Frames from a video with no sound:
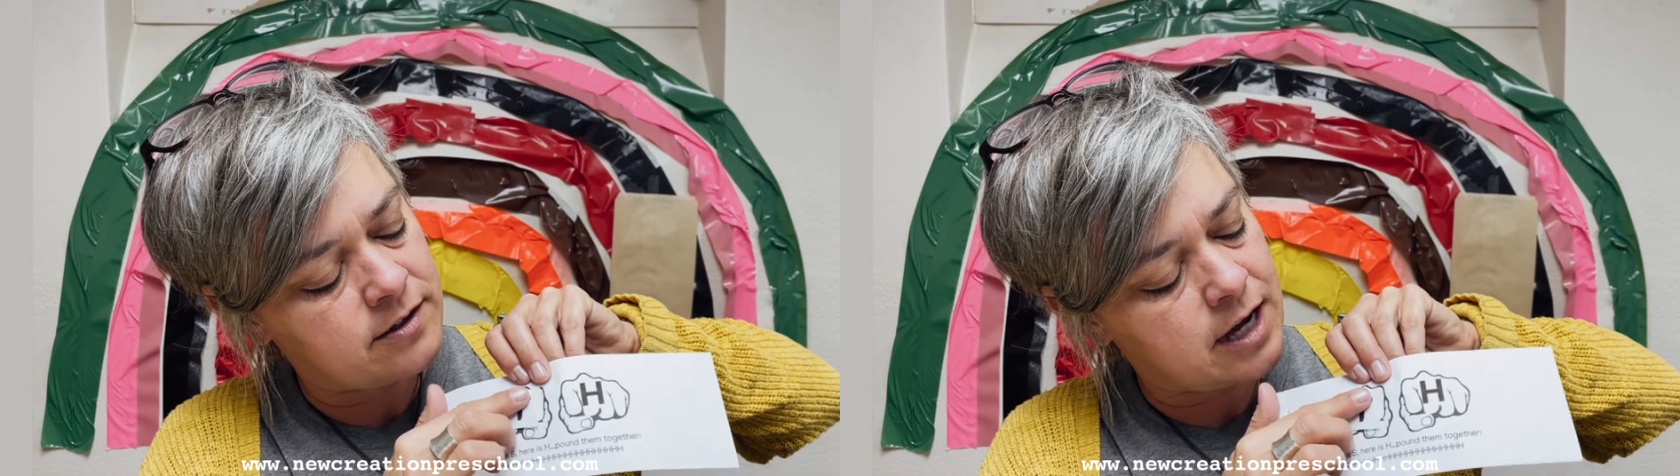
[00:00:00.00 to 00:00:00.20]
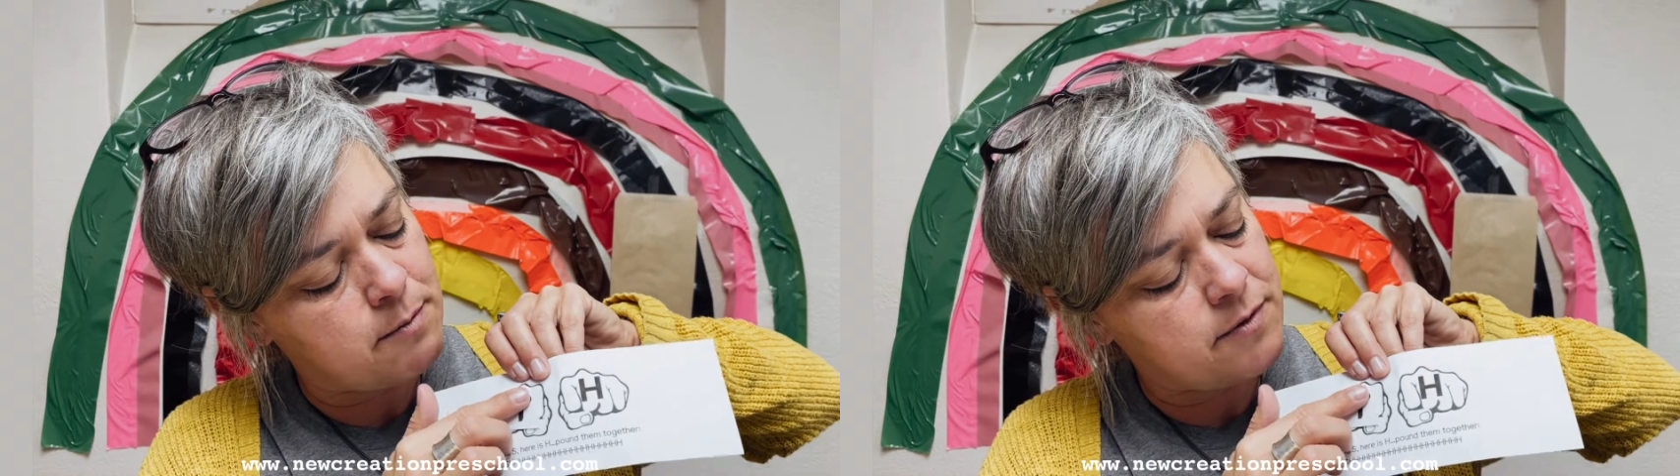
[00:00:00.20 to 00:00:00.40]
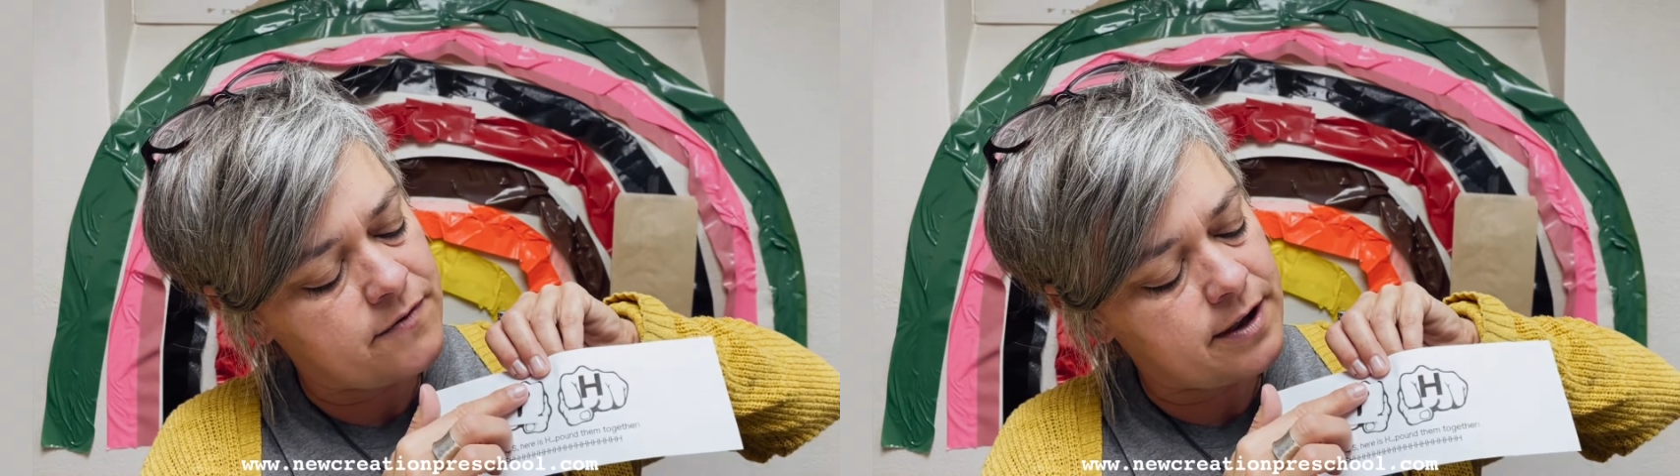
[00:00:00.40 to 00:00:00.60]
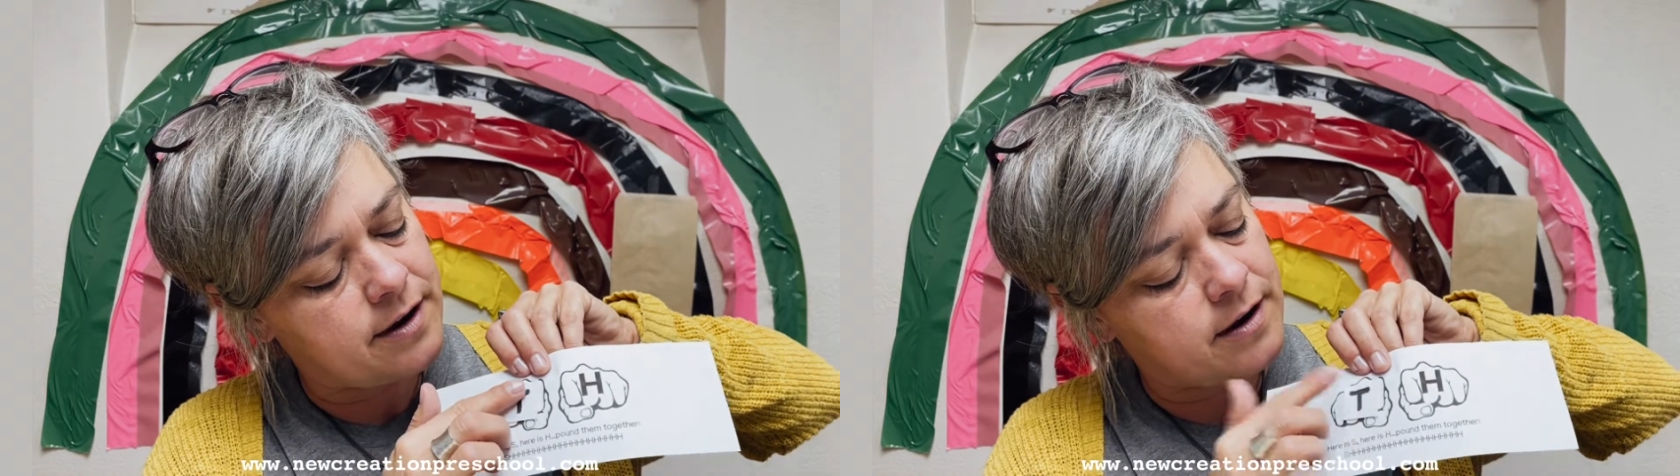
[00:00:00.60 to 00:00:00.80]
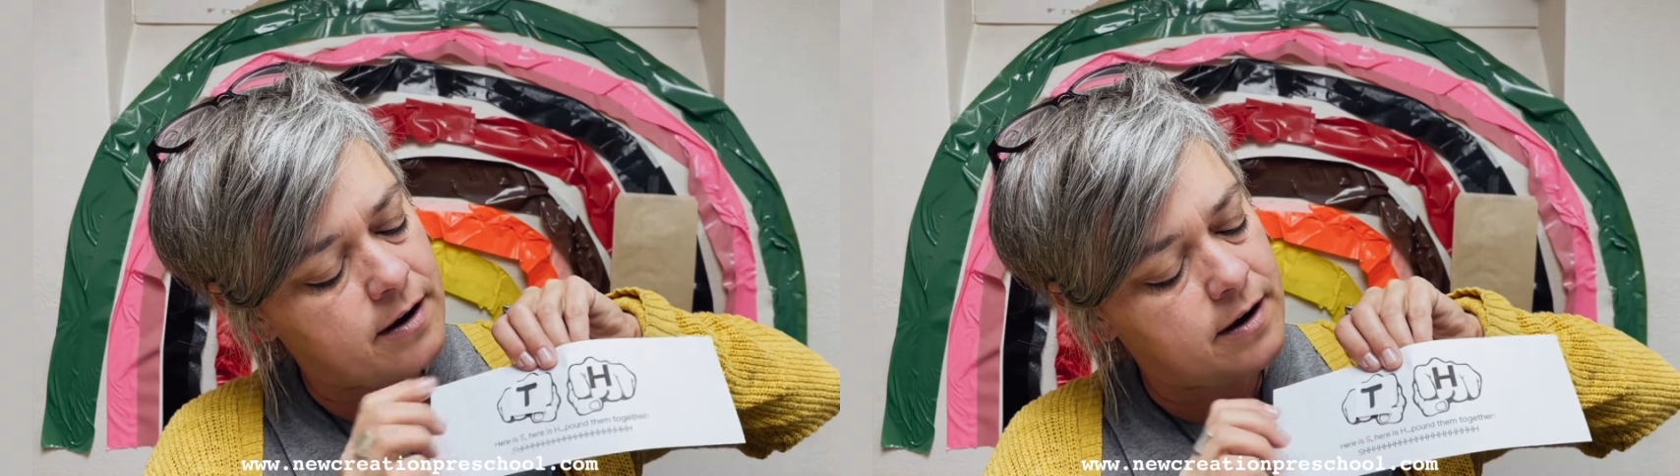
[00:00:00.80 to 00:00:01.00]
top of
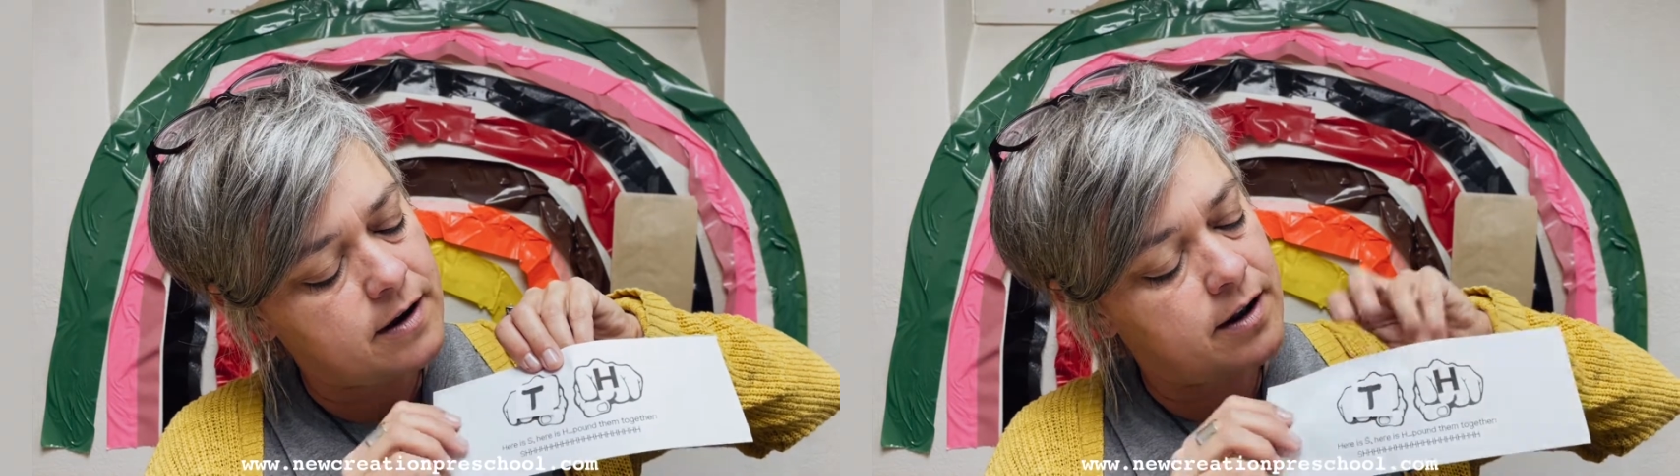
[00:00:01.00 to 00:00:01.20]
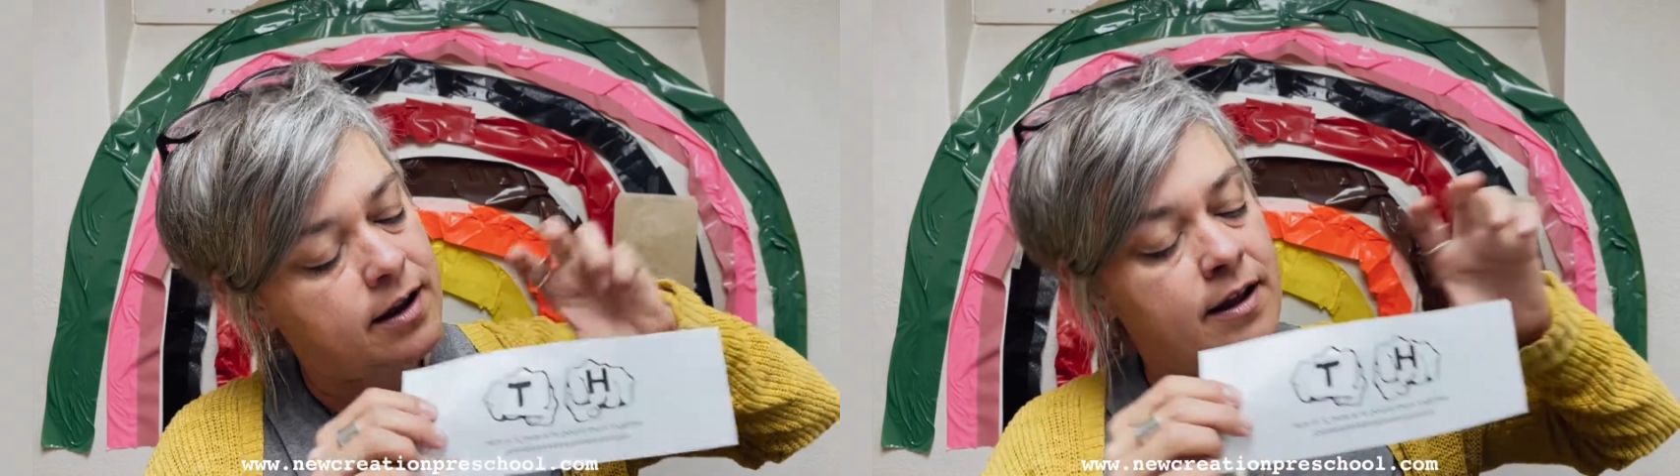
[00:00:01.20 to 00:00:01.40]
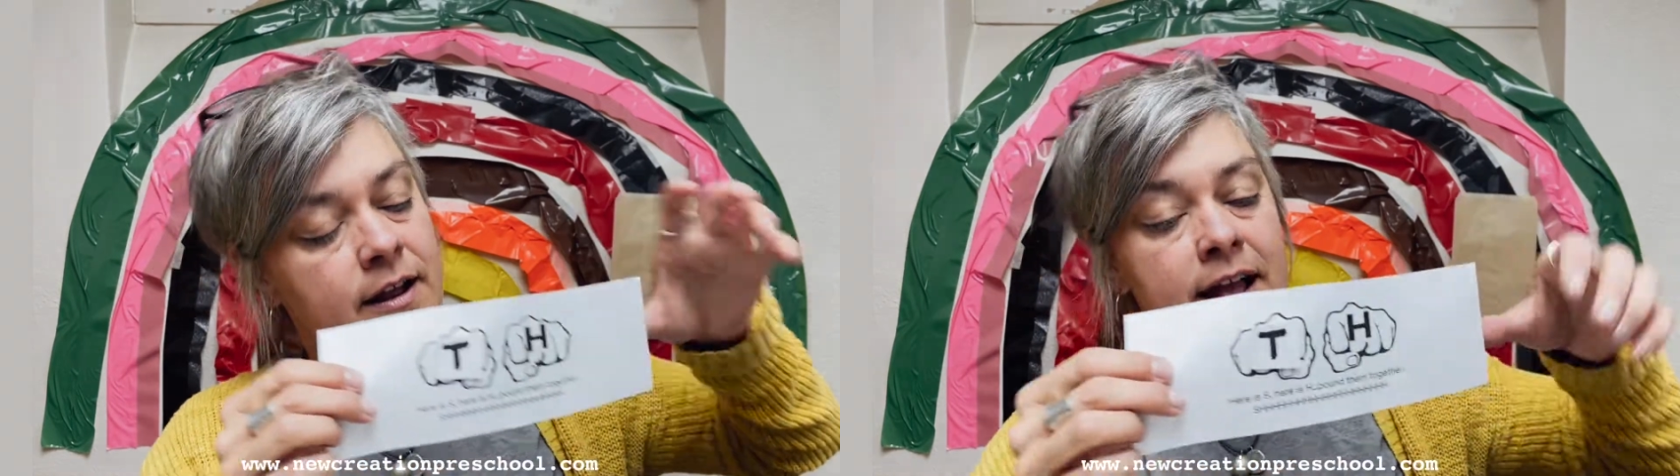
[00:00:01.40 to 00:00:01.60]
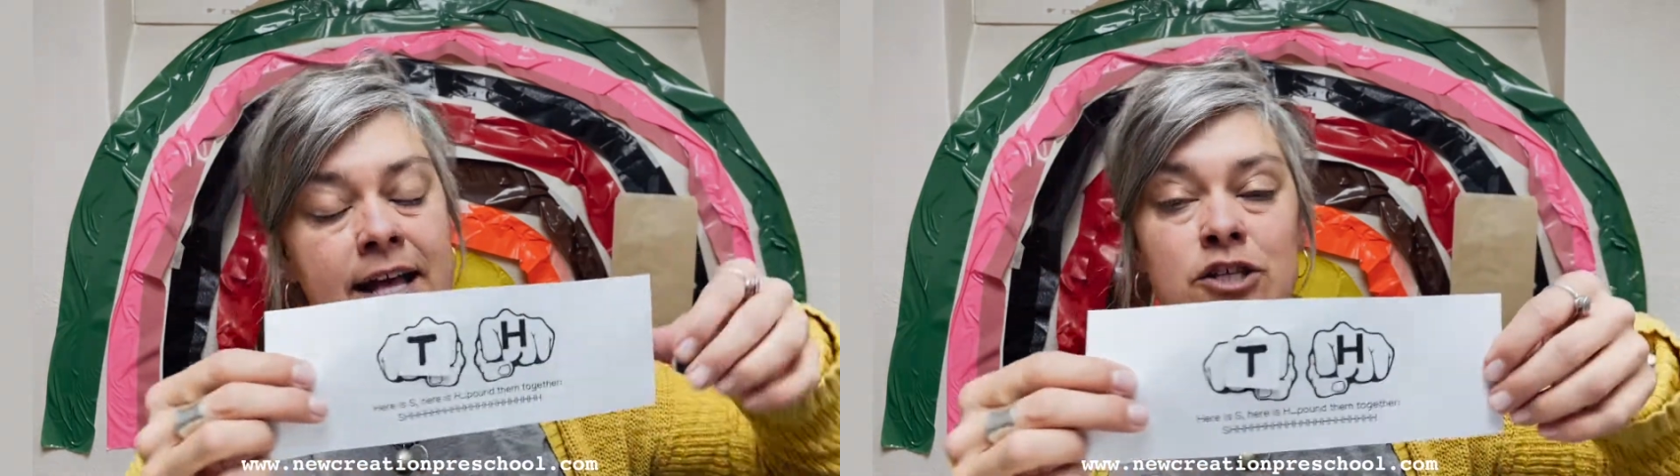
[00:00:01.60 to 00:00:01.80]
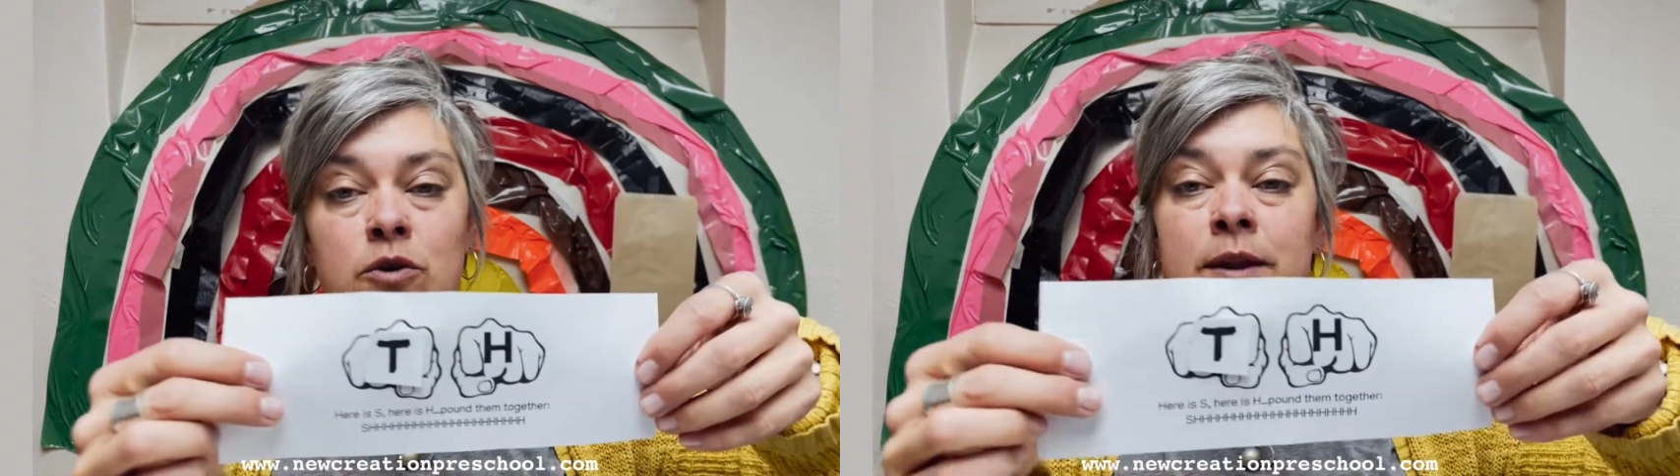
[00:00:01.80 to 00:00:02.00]
here.
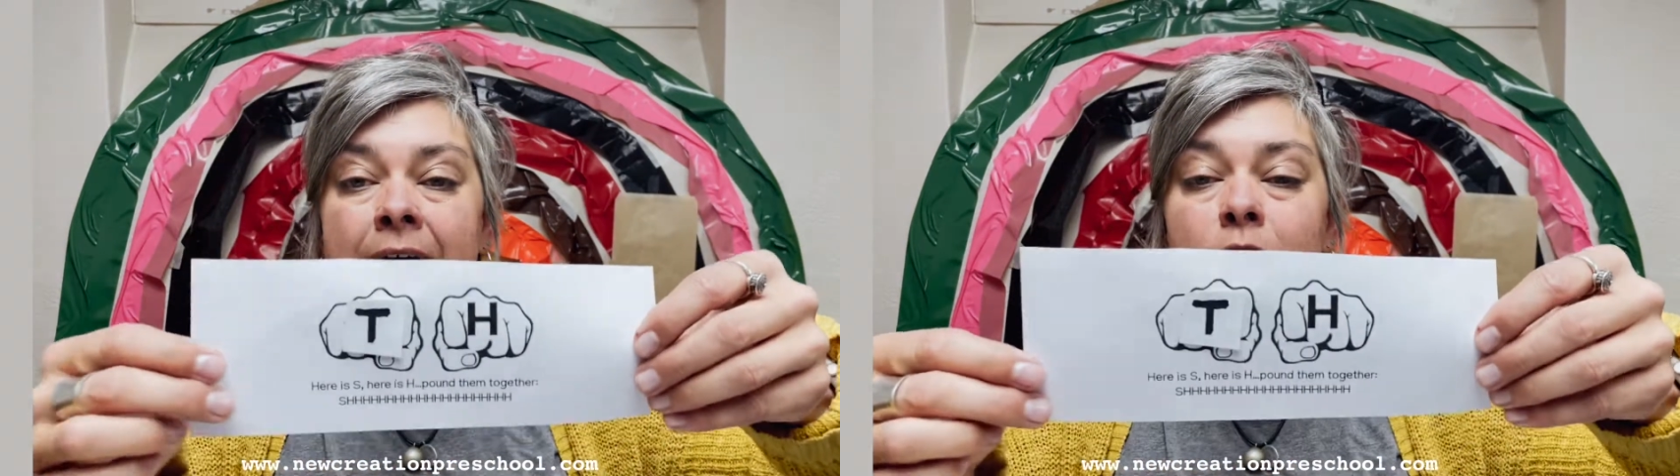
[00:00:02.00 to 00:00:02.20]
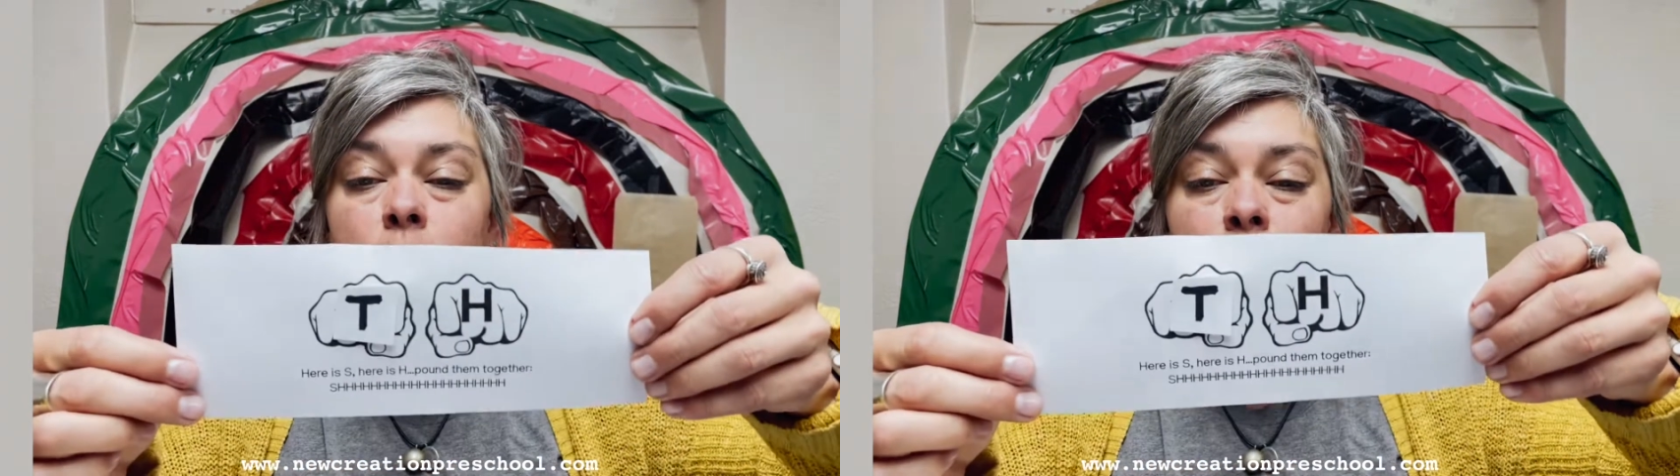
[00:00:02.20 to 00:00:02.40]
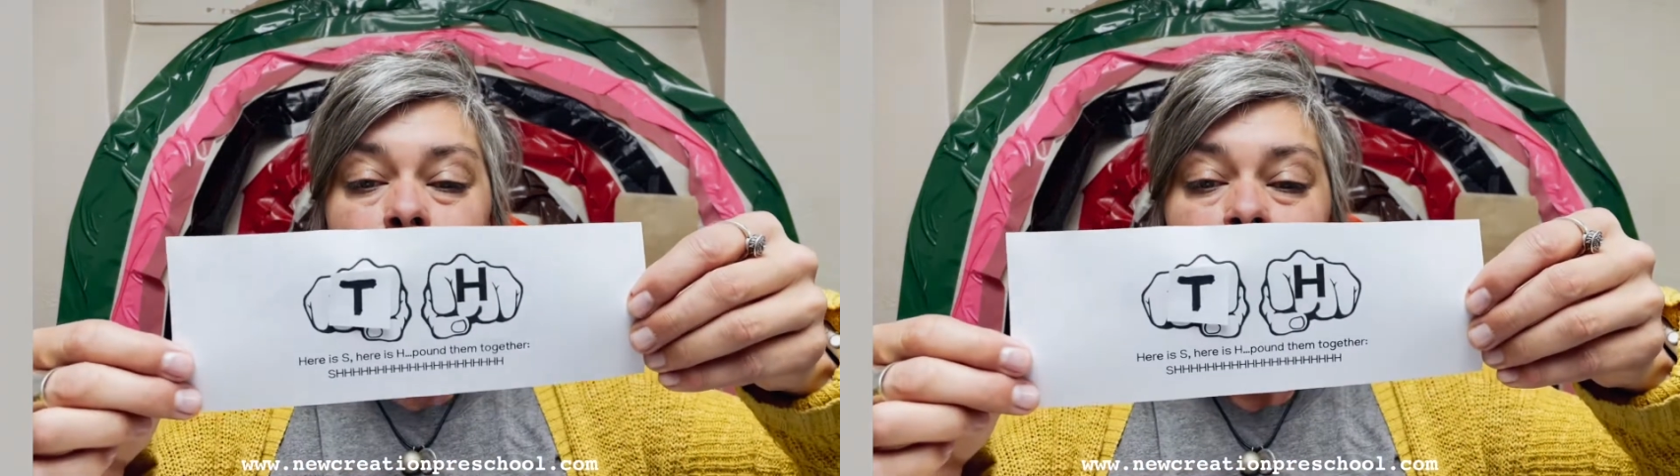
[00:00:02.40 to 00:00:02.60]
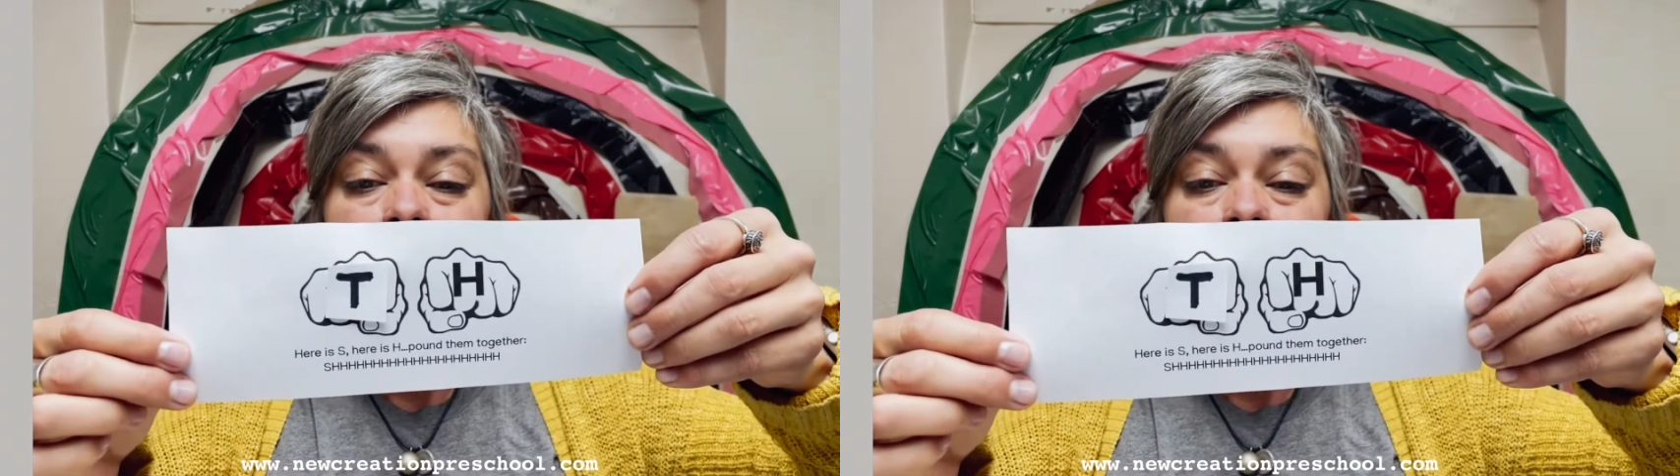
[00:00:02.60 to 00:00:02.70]
So now